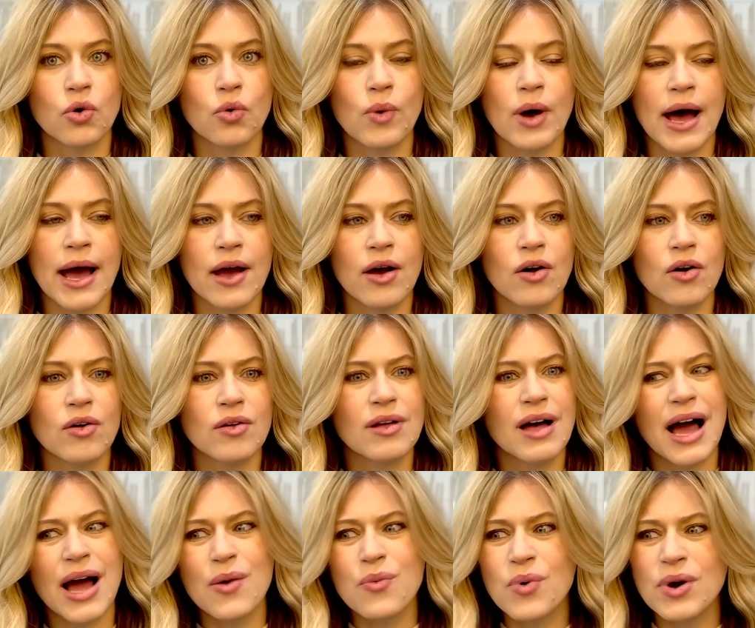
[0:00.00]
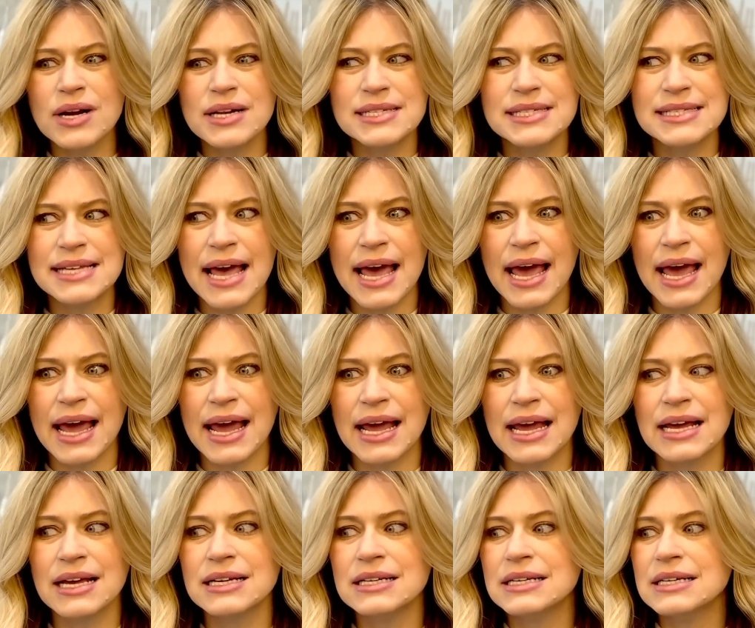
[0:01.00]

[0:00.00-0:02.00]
while. I want to say